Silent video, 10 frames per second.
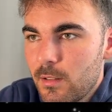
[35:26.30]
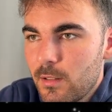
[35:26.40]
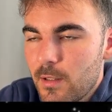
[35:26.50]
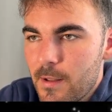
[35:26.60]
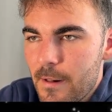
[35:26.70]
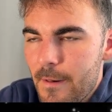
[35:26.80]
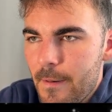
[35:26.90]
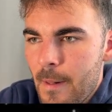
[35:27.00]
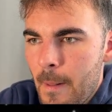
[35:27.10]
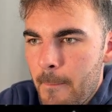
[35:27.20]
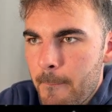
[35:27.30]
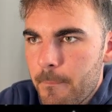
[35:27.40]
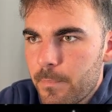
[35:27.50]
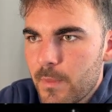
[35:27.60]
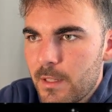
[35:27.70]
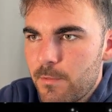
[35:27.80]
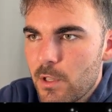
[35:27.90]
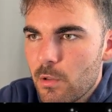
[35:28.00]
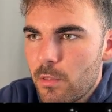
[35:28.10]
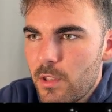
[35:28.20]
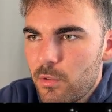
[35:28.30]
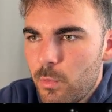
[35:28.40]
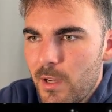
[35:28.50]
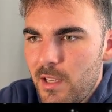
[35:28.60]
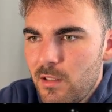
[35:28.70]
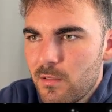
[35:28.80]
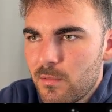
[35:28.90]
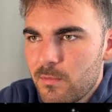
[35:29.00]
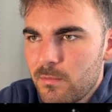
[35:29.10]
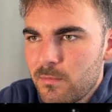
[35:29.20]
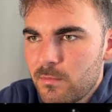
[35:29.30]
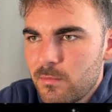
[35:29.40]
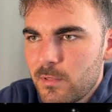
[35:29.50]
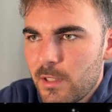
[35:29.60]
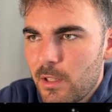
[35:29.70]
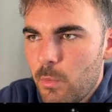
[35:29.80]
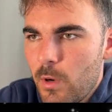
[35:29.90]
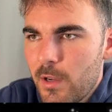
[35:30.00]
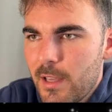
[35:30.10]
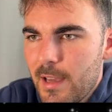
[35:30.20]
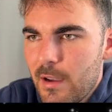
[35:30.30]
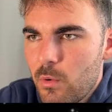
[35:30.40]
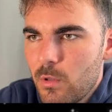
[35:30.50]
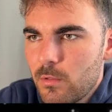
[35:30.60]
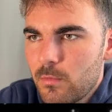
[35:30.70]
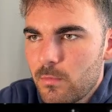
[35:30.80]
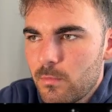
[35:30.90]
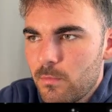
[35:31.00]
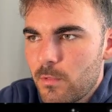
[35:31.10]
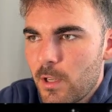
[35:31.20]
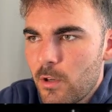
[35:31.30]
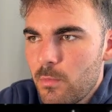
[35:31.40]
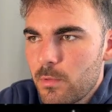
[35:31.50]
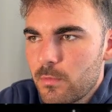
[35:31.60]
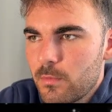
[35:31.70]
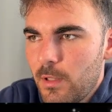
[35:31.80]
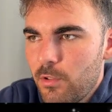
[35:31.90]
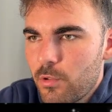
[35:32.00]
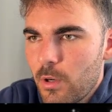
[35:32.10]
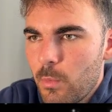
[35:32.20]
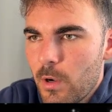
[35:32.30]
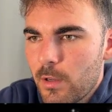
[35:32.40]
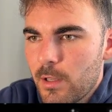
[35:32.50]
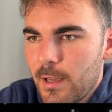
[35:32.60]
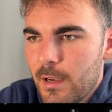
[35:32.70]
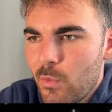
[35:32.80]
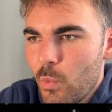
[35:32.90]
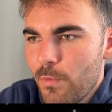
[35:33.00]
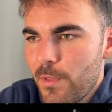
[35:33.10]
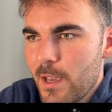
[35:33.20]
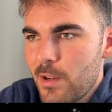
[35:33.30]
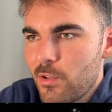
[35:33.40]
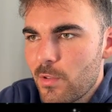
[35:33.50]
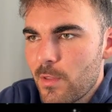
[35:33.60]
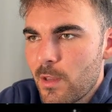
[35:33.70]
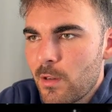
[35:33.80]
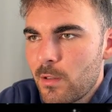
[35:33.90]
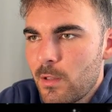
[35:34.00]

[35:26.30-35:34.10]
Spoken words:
If you go this way, can I work it out? Nope. Let's try work it out with the engine then.